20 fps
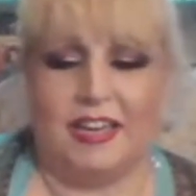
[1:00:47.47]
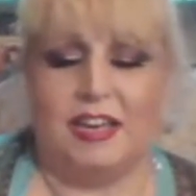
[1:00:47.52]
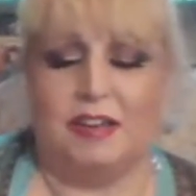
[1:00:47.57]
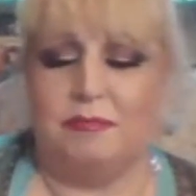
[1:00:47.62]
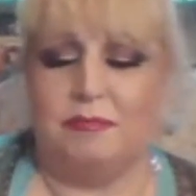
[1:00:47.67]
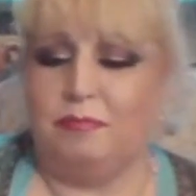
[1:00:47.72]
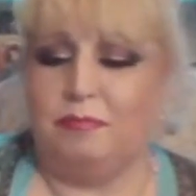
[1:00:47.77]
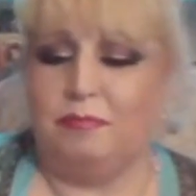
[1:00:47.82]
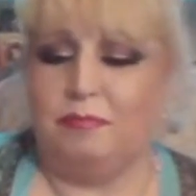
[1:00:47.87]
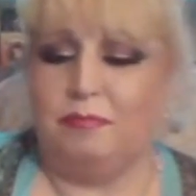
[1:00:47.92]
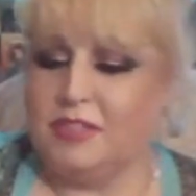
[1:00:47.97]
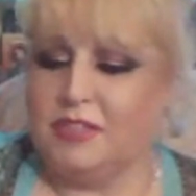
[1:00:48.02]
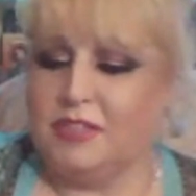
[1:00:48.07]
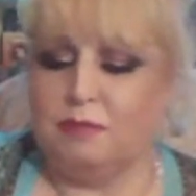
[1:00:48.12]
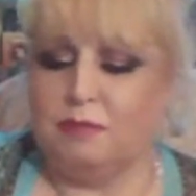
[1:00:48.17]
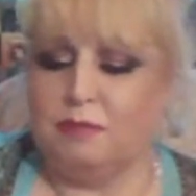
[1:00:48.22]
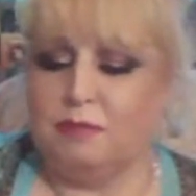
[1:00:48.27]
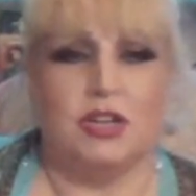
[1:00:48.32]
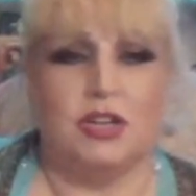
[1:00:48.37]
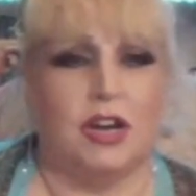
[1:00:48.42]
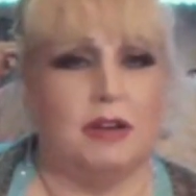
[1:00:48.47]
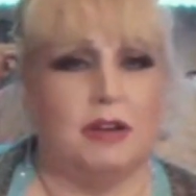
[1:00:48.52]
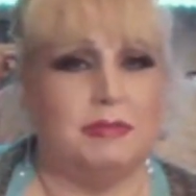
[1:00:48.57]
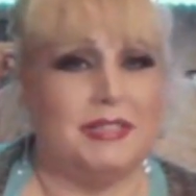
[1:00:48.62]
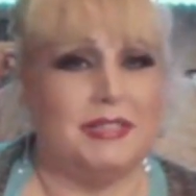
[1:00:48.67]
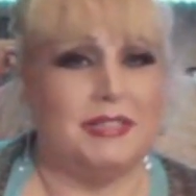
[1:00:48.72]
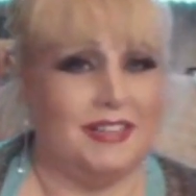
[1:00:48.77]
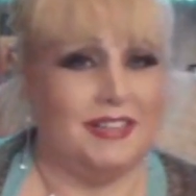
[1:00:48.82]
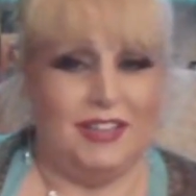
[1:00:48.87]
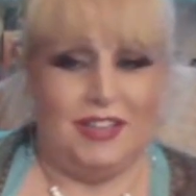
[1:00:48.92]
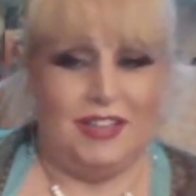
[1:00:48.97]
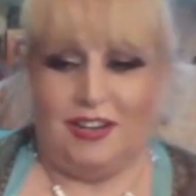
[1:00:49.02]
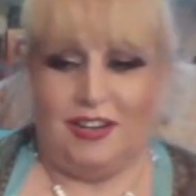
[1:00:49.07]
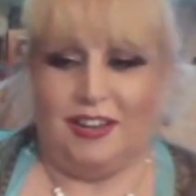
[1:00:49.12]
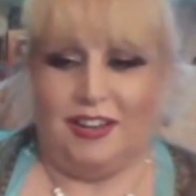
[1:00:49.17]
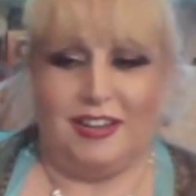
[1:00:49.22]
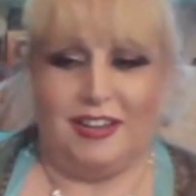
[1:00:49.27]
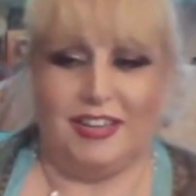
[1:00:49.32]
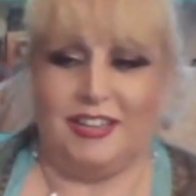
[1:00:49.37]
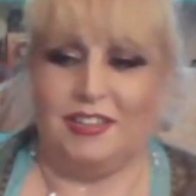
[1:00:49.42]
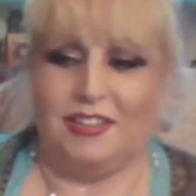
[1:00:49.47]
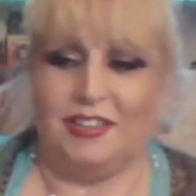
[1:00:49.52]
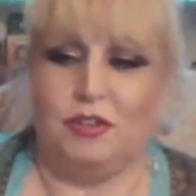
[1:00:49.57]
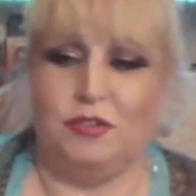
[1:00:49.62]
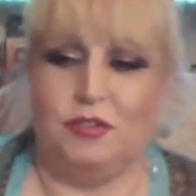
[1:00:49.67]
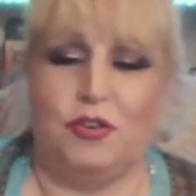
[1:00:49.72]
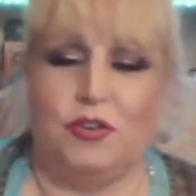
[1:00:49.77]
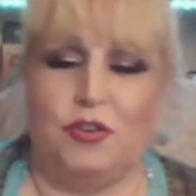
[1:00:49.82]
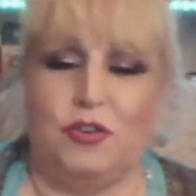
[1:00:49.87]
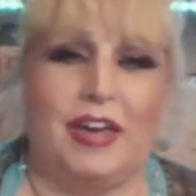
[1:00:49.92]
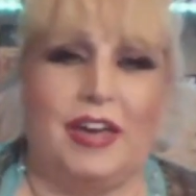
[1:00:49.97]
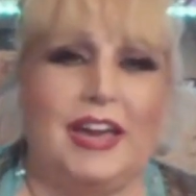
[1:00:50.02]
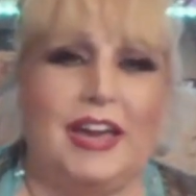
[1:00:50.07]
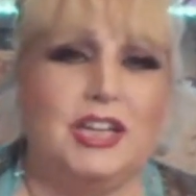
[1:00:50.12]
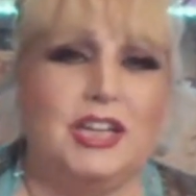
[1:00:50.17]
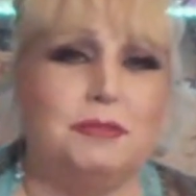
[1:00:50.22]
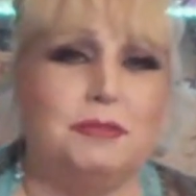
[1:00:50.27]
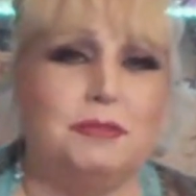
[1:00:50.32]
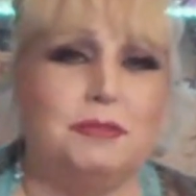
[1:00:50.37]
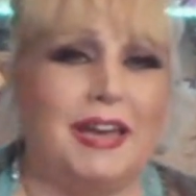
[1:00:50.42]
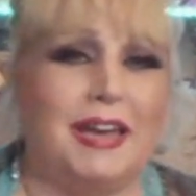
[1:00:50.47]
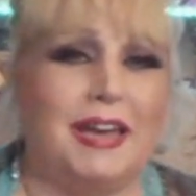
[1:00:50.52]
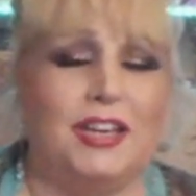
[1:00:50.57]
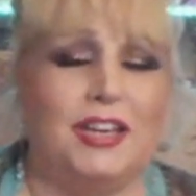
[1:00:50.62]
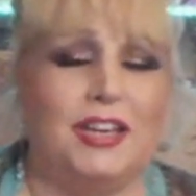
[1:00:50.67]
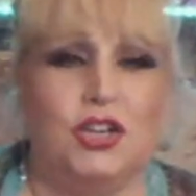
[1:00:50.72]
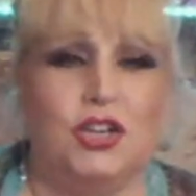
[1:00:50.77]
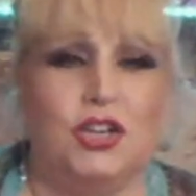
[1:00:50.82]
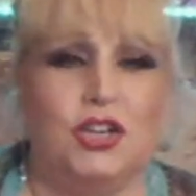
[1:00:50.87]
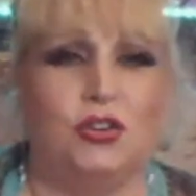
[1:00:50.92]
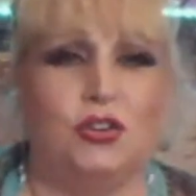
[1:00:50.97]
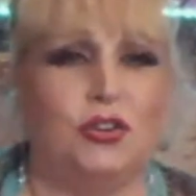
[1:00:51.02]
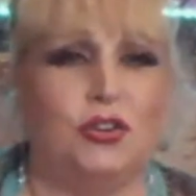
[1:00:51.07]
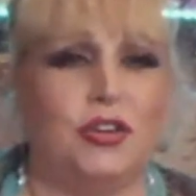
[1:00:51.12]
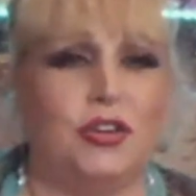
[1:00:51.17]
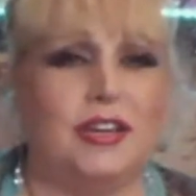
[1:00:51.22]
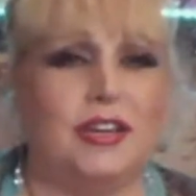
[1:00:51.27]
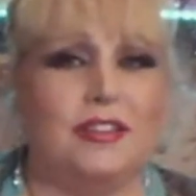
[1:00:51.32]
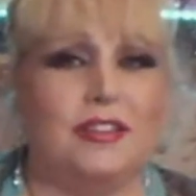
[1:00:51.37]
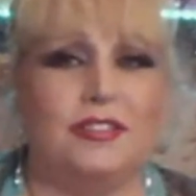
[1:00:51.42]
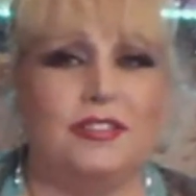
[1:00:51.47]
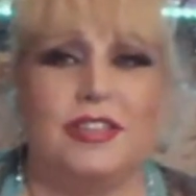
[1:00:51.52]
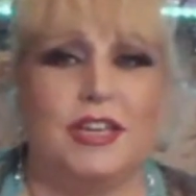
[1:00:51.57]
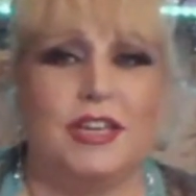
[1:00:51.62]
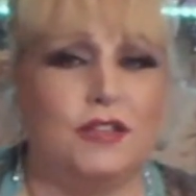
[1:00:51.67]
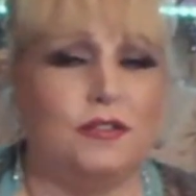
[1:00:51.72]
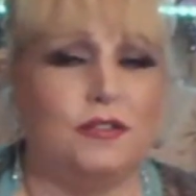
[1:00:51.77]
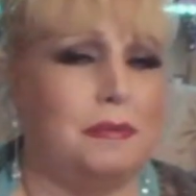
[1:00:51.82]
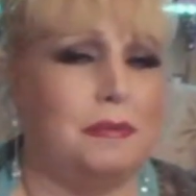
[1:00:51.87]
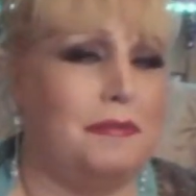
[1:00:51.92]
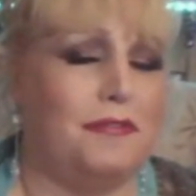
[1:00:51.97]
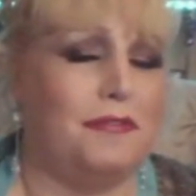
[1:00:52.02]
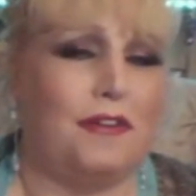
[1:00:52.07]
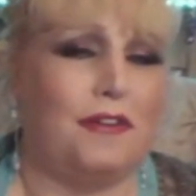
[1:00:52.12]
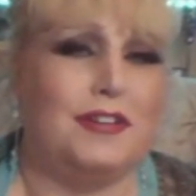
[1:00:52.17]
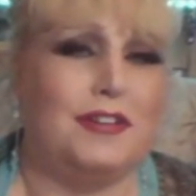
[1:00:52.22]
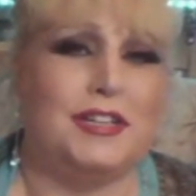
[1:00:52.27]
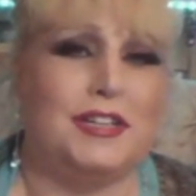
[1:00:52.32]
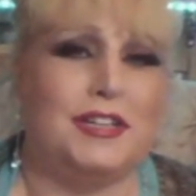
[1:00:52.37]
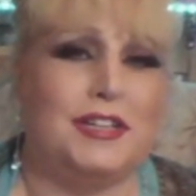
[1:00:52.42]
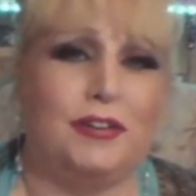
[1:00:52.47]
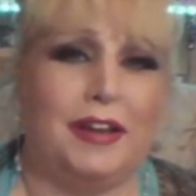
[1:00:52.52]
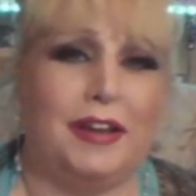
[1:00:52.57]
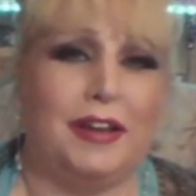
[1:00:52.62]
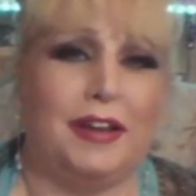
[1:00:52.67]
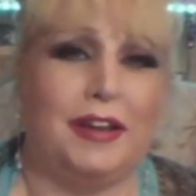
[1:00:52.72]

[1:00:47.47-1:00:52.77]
sometimes, like you've got the Hanged Man, you're looking at things from a very different angle.